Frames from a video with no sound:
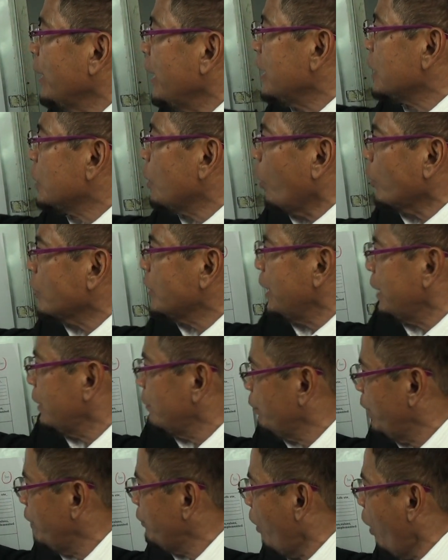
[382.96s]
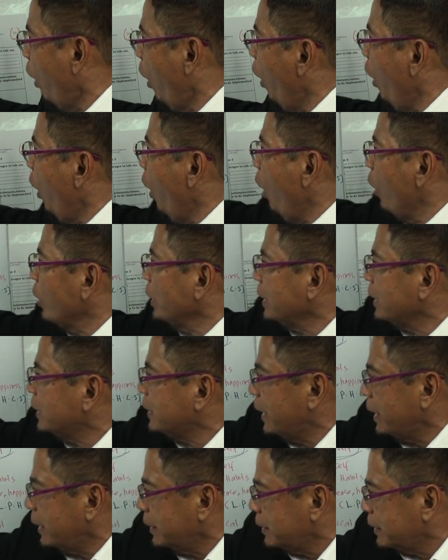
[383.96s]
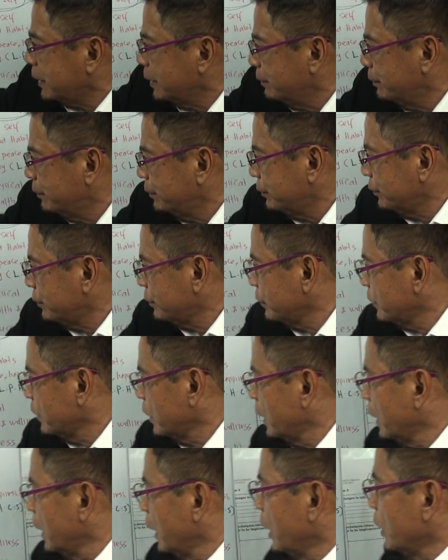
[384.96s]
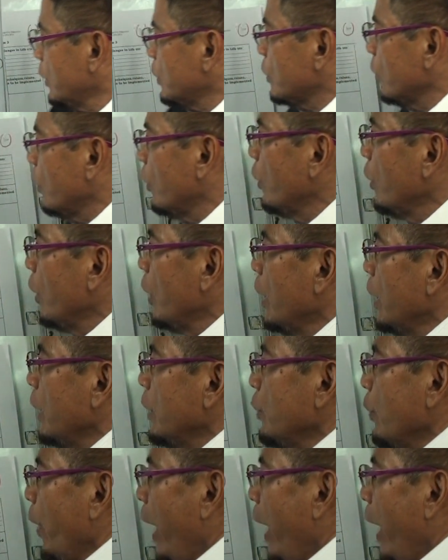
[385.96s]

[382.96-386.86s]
is toxic with all these things. So you